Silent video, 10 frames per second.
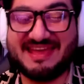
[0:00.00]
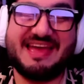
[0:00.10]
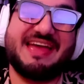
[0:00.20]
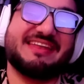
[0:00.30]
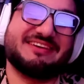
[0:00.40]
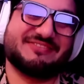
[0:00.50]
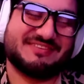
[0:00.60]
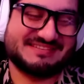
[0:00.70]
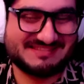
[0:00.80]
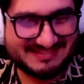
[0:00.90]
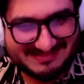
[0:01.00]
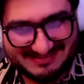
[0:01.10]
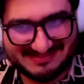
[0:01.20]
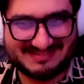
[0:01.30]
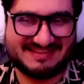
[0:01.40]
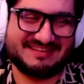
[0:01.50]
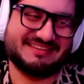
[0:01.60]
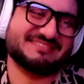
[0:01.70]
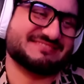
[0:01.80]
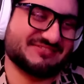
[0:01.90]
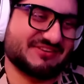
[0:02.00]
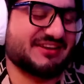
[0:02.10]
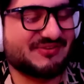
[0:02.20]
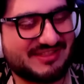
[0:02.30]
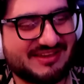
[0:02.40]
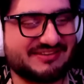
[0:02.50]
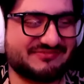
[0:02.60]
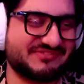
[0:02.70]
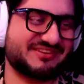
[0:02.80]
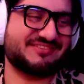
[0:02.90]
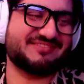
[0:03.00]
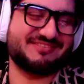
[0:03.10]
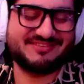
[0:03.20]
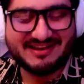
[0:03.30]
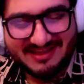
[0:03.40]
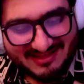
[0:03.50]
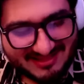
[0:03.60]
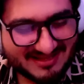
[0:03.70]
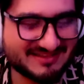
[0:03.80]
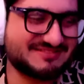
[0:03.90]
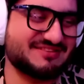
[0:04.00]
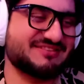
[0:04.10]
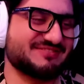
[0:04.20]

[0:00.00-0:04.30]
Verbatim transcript: Anyways, let's just get into it without any further ado.